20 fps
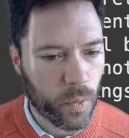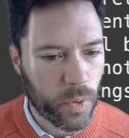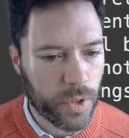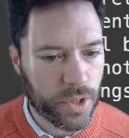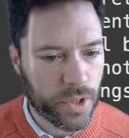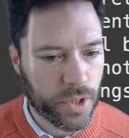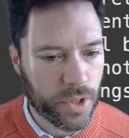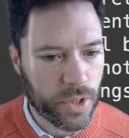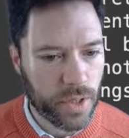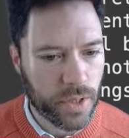
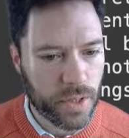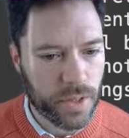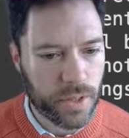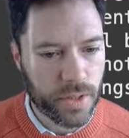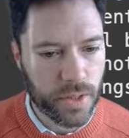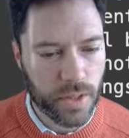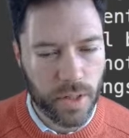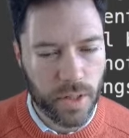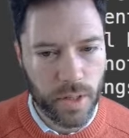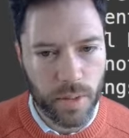which
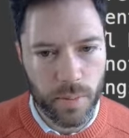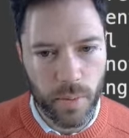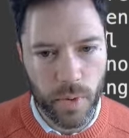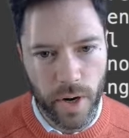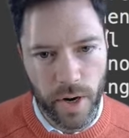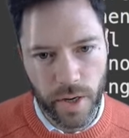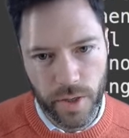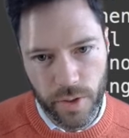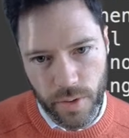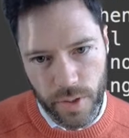is a
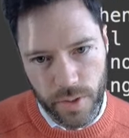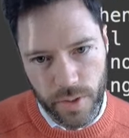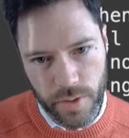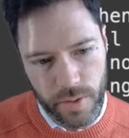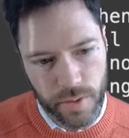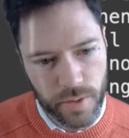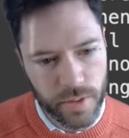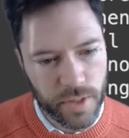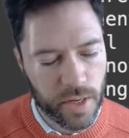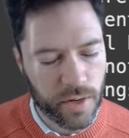more
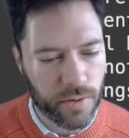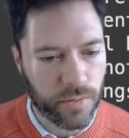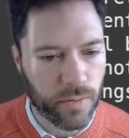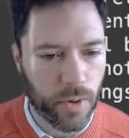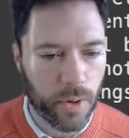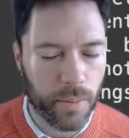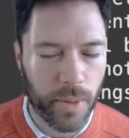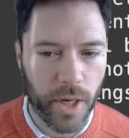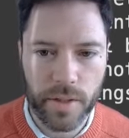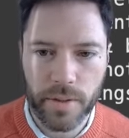accurate data
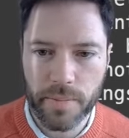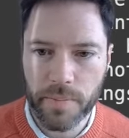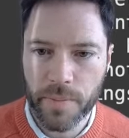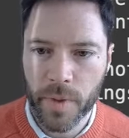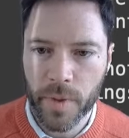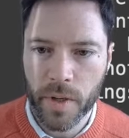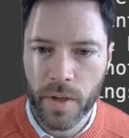format.